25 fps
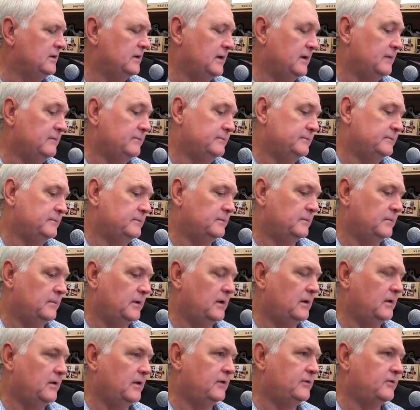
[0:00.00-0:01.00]

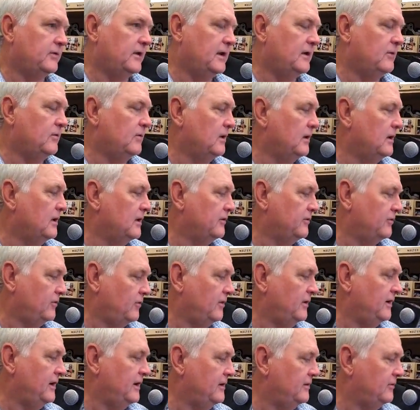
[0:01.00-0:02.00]
Now, they tried to run a lot of
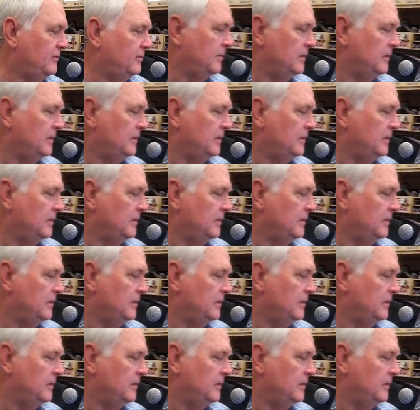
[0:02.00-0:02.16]
screens